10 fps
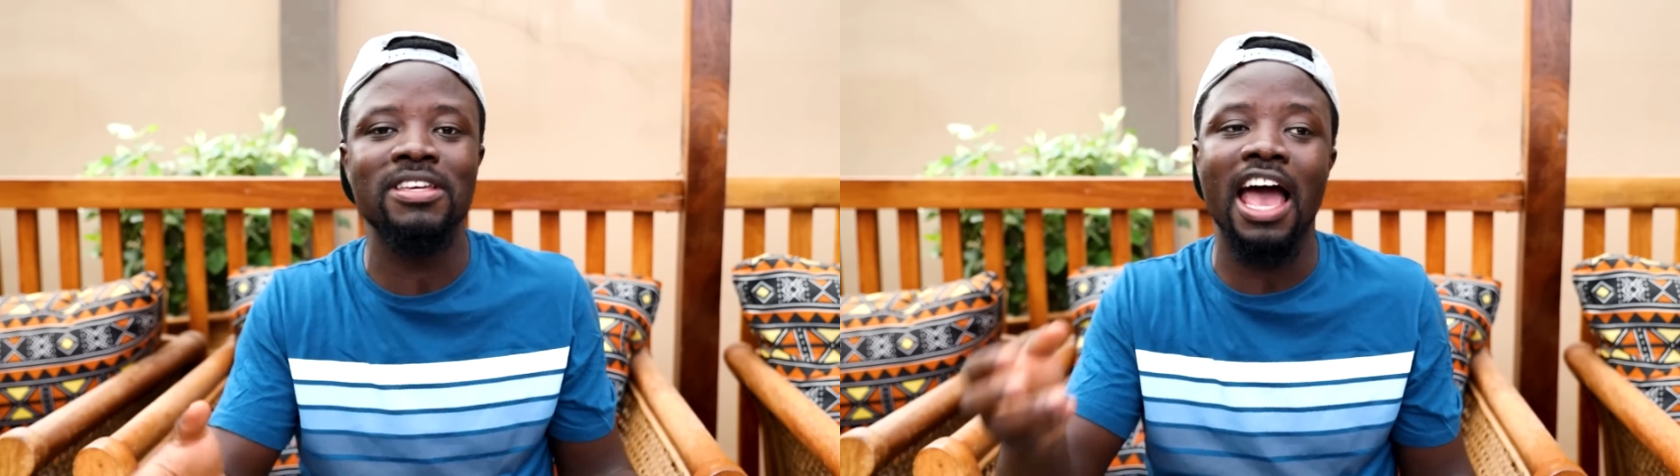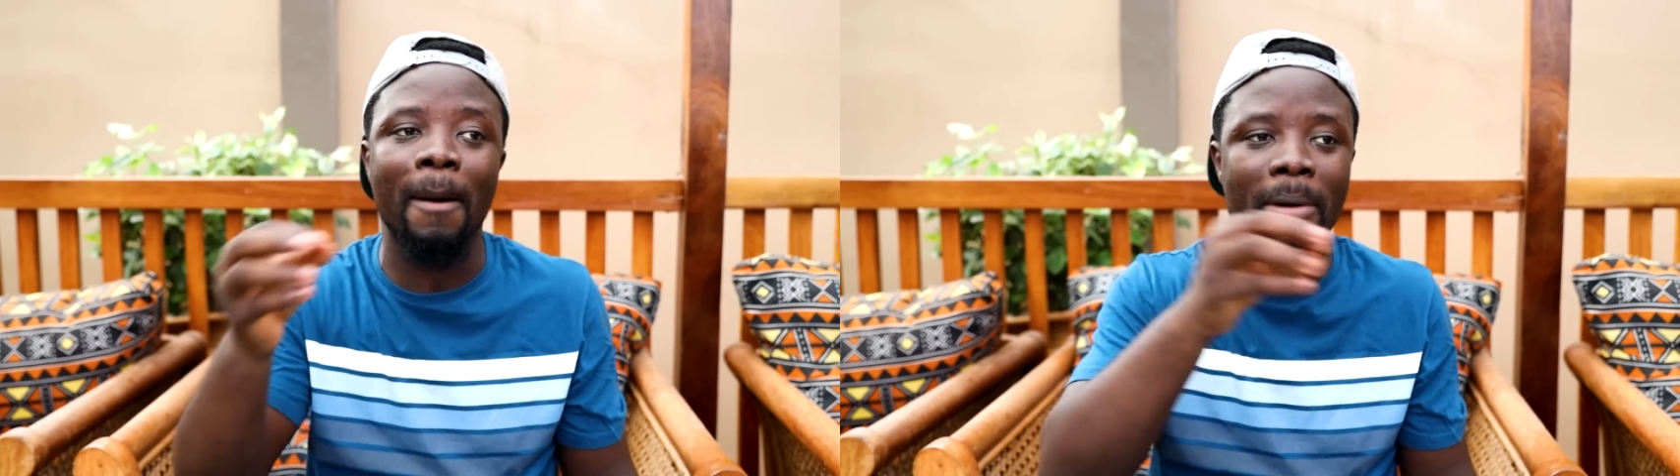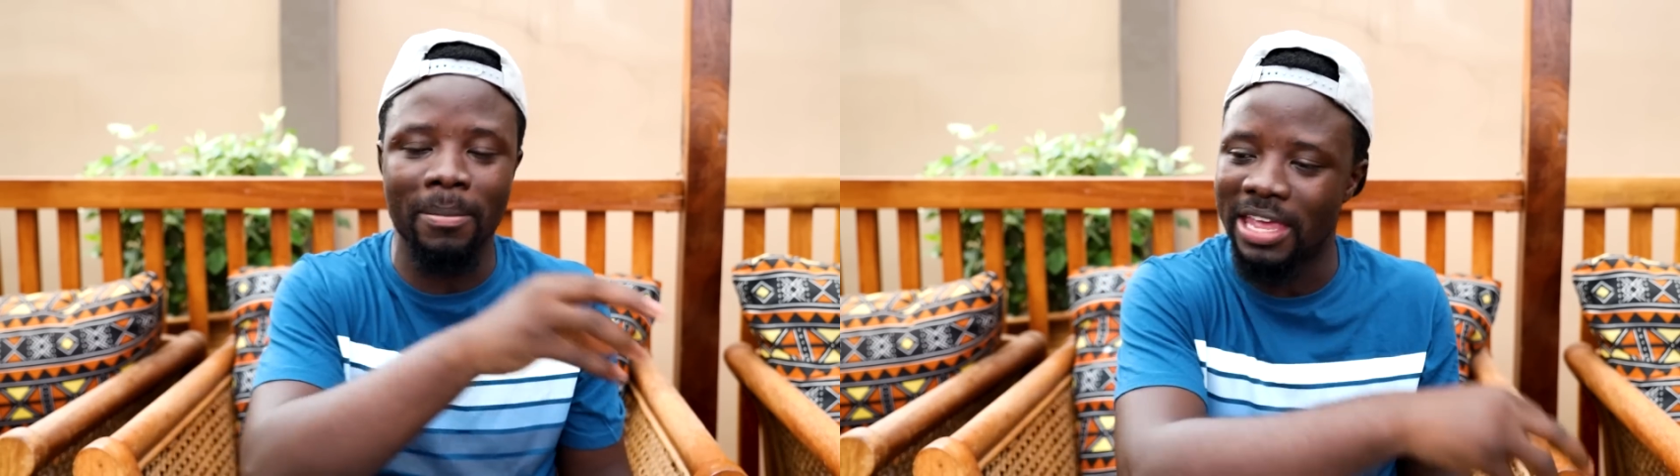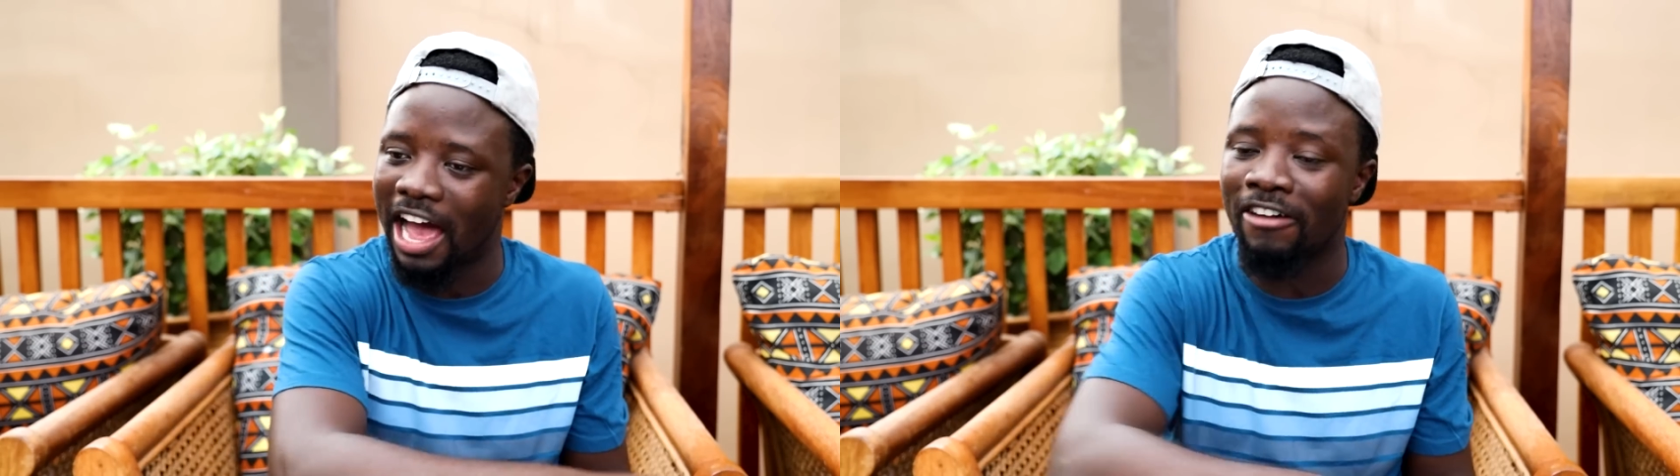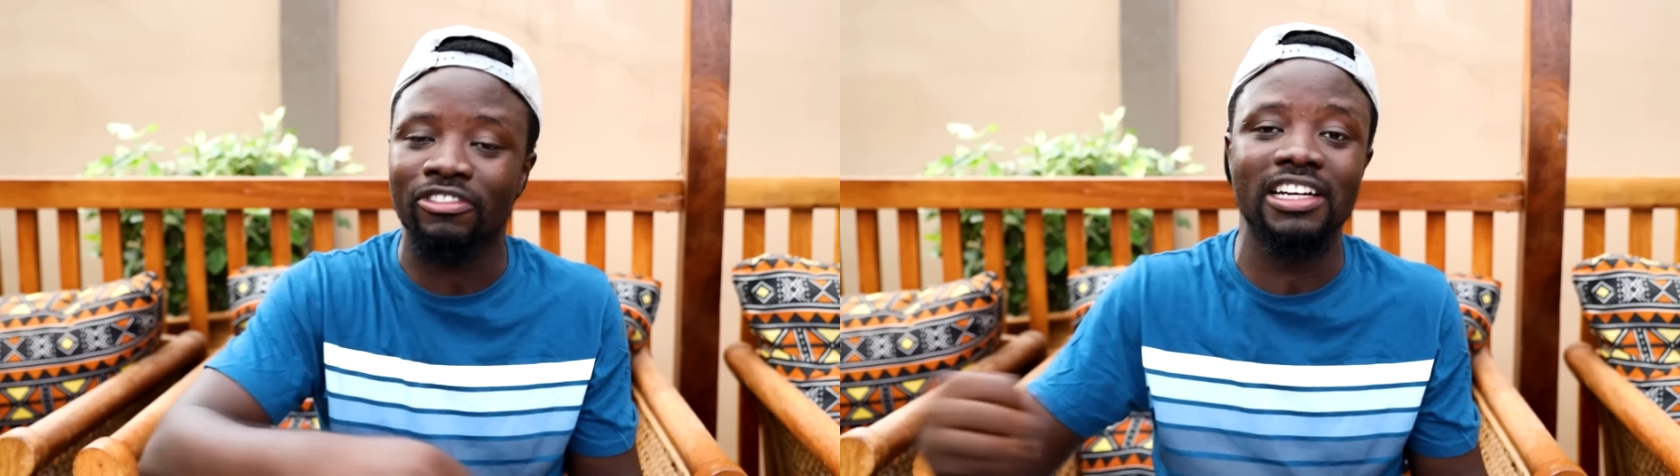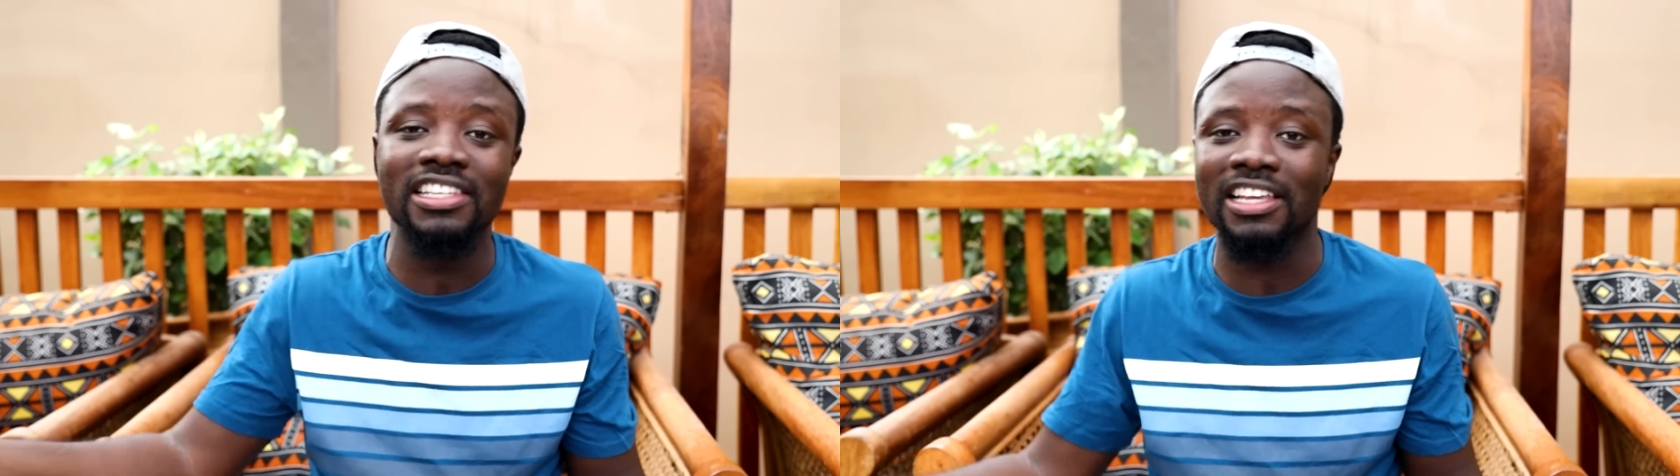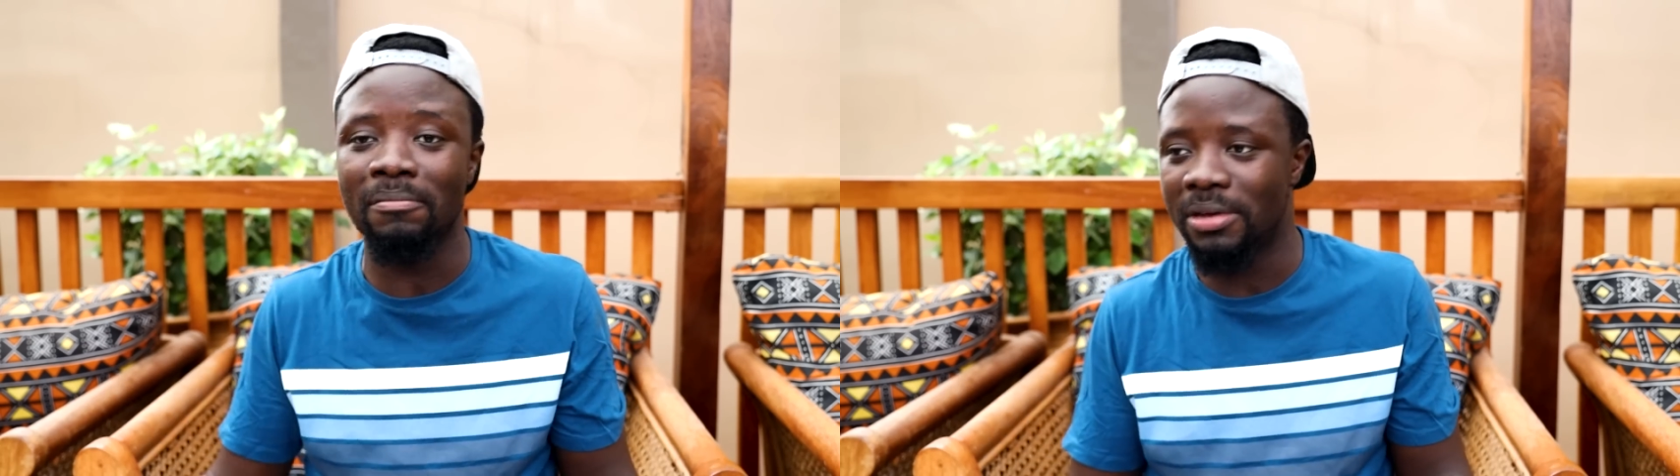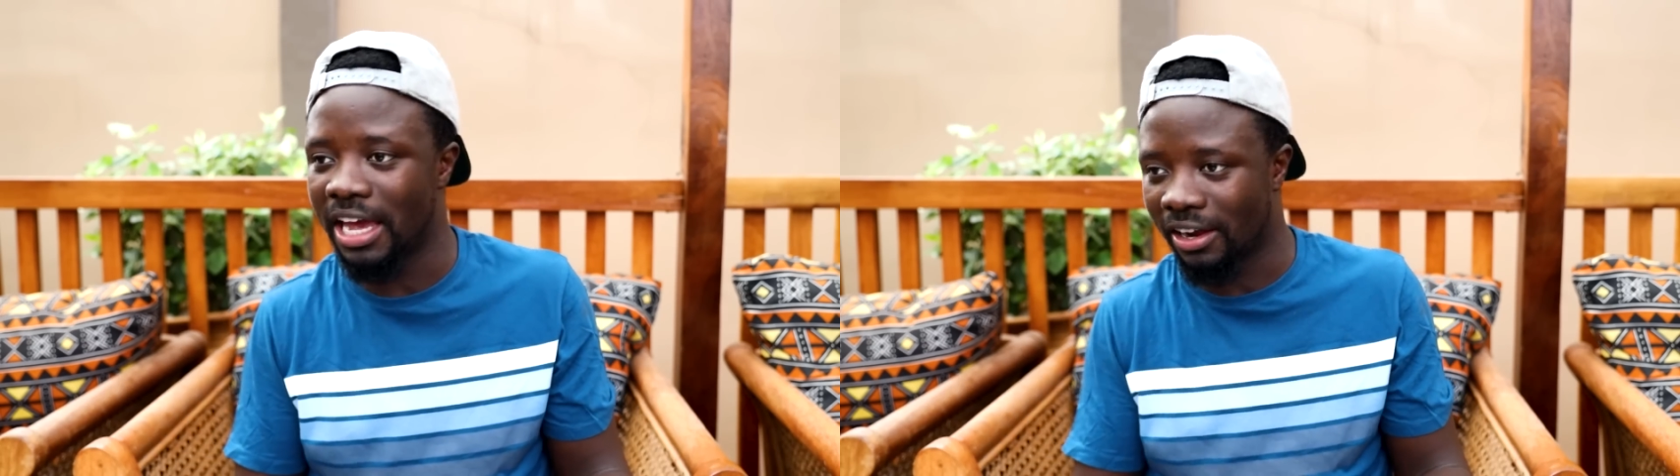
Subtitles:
bi a ba bi afa ni nsem bi